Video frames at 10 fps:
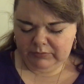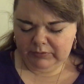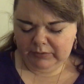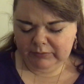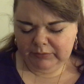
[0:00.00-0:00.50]

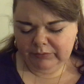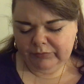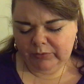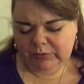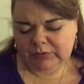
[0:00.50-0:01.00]
Yeah, I think the
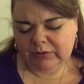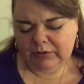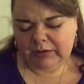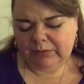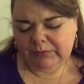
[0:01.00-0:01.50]
focus
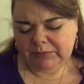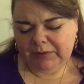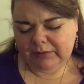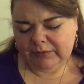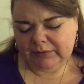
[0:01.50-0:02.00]
card came into my
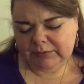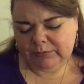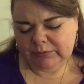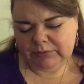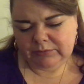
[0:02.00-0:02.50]
head, and as I
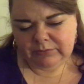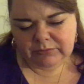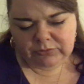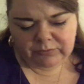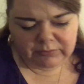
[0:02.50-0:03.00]
was
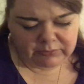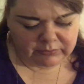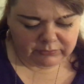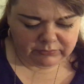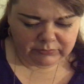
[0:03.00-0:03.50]

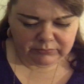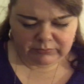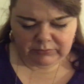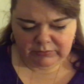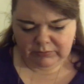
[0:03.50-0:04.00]
shuffling,
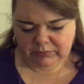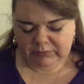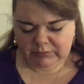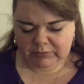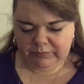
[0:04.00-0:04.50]

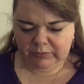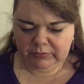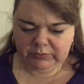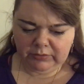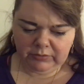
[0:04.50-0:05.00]
the
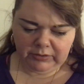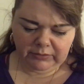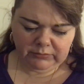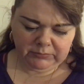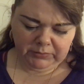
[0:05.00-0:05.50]
focus card
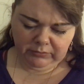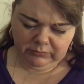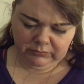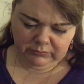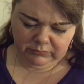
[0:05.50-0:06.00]
came to me.
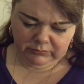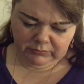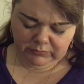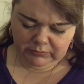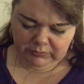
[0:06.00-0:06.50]

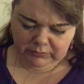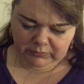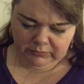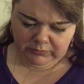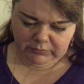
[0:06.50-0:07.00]

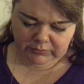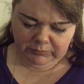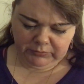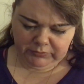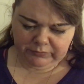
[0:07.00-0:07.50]
So they
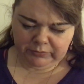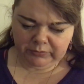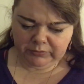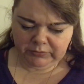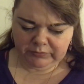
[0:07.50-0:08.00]
want you to
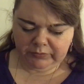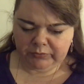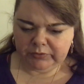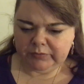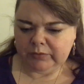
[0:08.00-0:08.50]
focus,
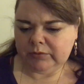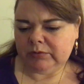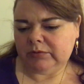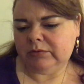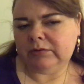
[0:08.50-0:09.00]
focus,
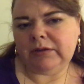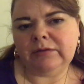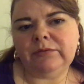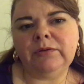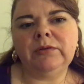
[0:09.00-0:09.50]
focus. I
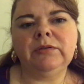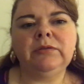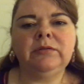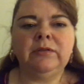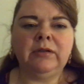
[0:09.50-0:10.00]
had
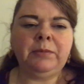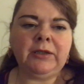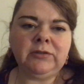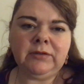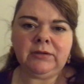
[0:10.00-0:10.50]
focus. I
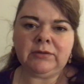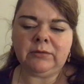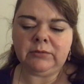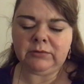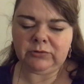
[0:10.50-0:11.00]
pictured it as I
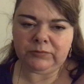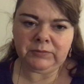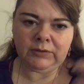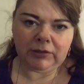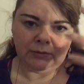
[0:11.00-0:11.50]
was
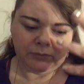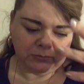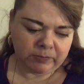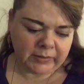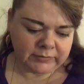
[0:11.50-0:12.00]
shuffling, it came into
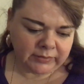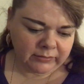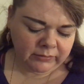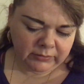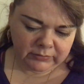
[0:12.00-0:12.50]
my mind
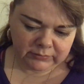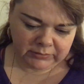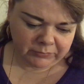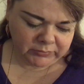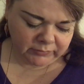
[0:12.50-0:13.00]
again,
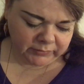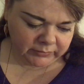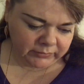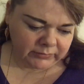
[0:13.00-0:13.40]
the image of it.